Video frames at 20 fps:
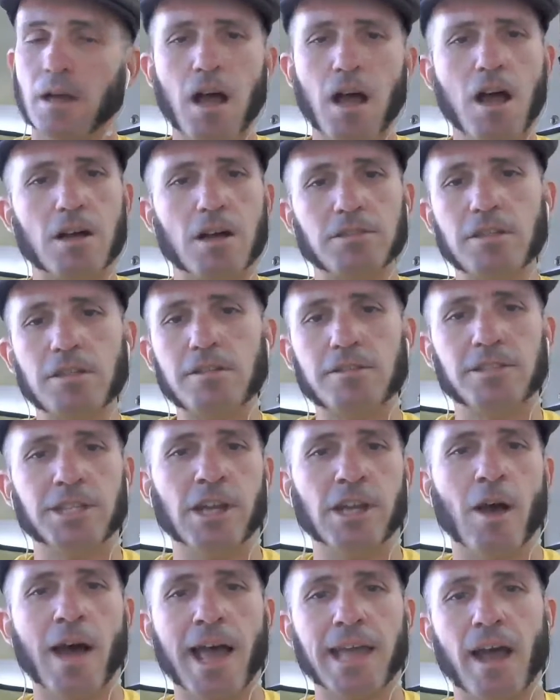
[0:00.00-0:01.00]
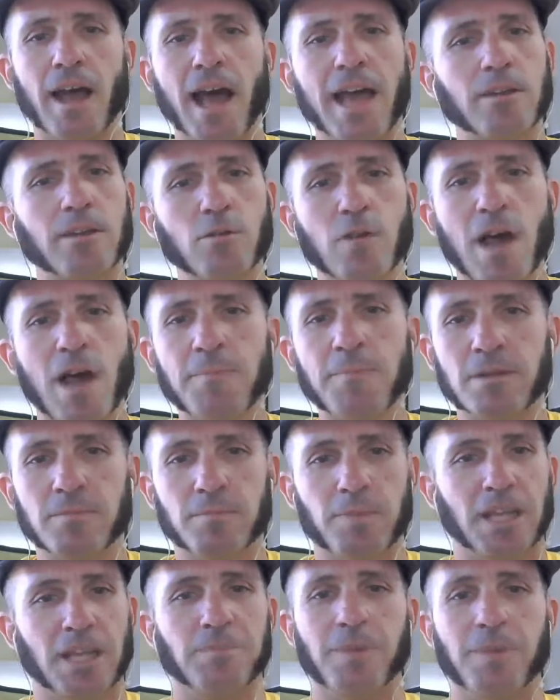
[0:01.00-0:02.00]
oh, dude, I grew up
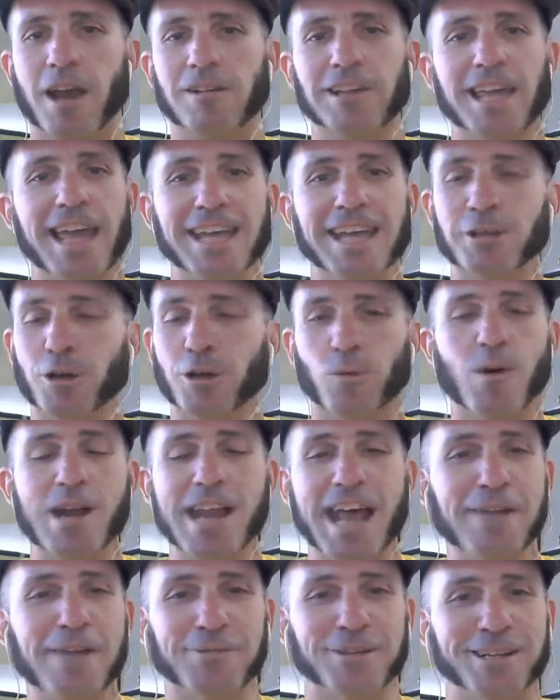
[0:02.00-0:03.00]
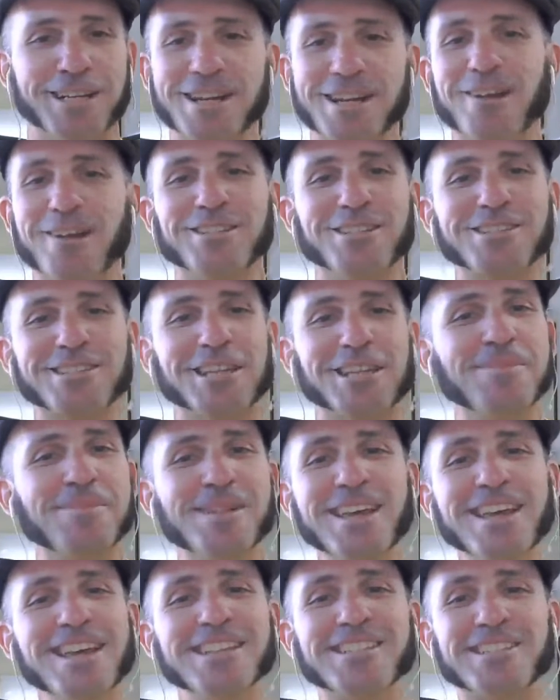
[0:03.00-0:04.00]
in Big Bear Lake or whatever, just
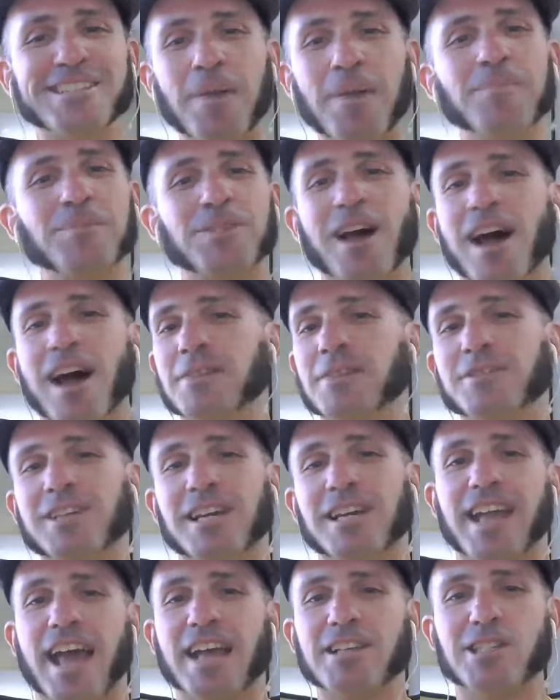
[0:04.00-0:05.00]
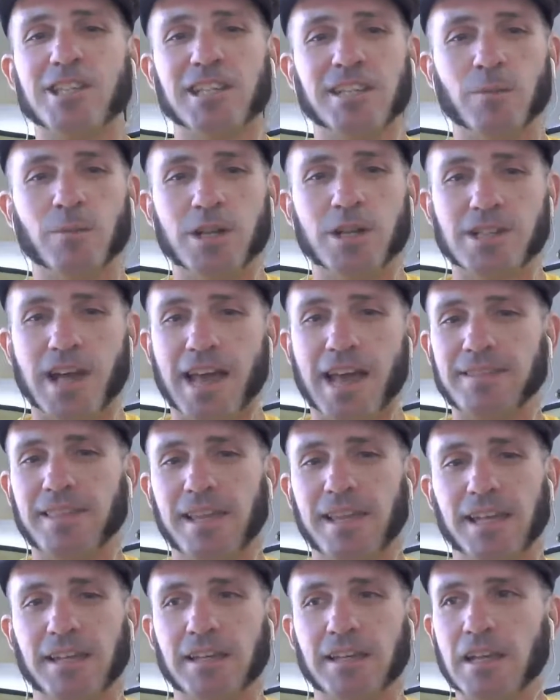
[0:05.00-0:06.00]
some kind of connection, which
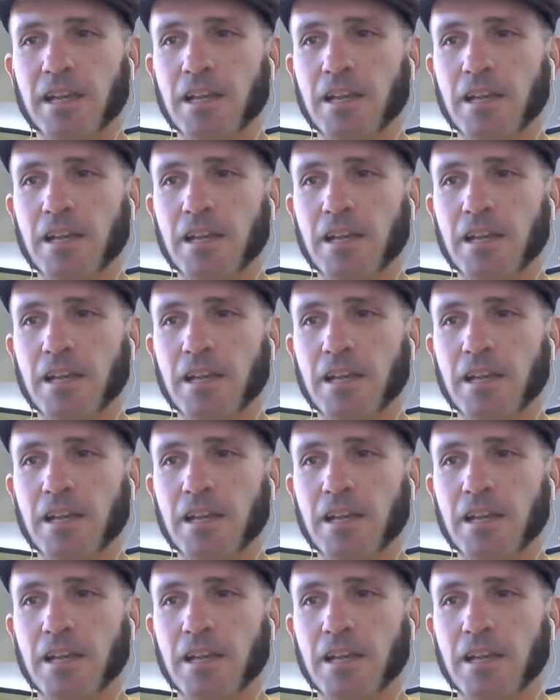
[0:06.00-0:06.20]
I think